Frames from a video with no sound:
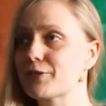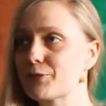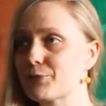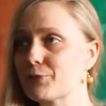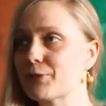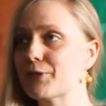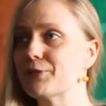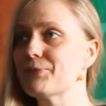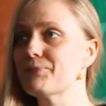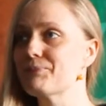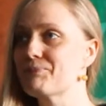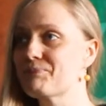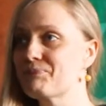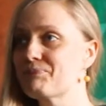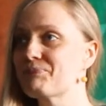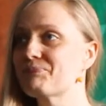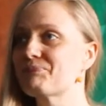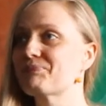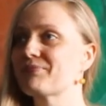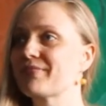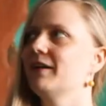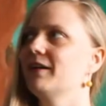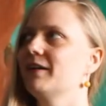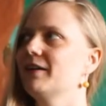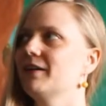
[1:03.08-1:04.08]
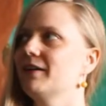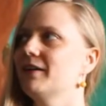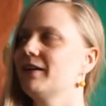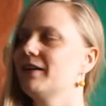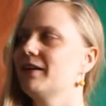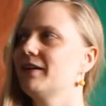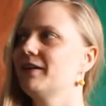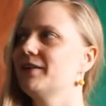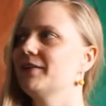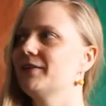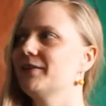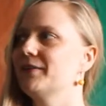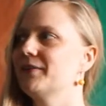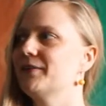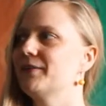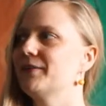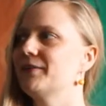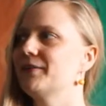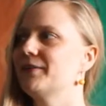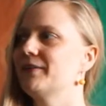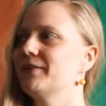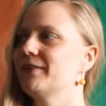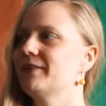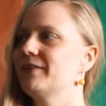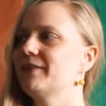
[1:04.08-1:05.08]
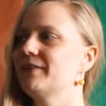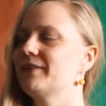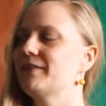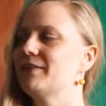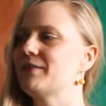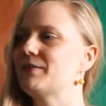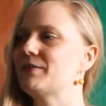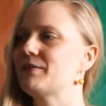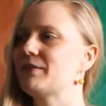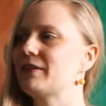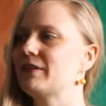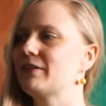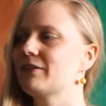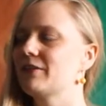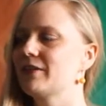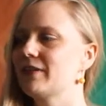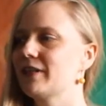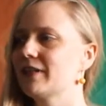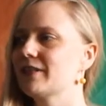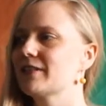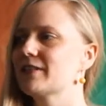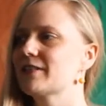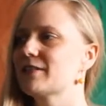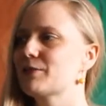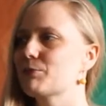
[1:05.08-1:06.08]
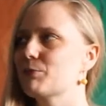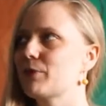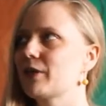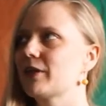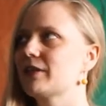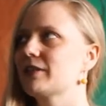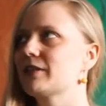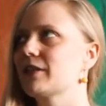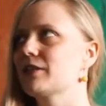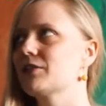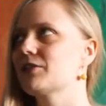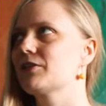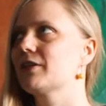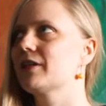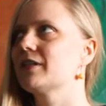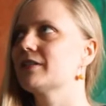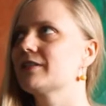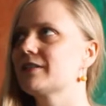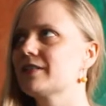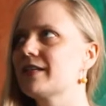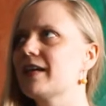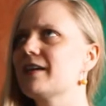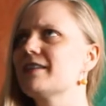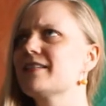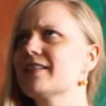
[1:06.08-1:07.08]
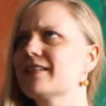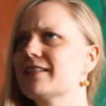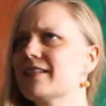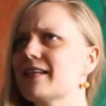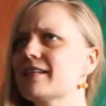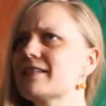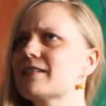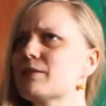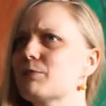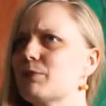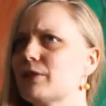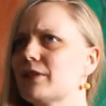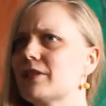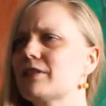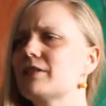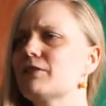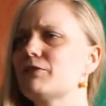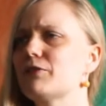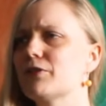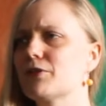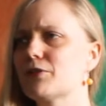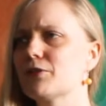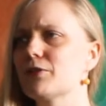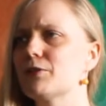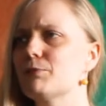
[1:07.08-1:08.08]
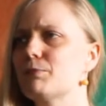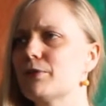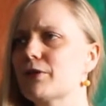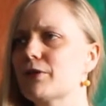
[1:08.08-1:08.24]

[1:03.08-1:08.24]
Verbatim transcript: as well. Uh, connected to my nationality, I think that's a bit difficult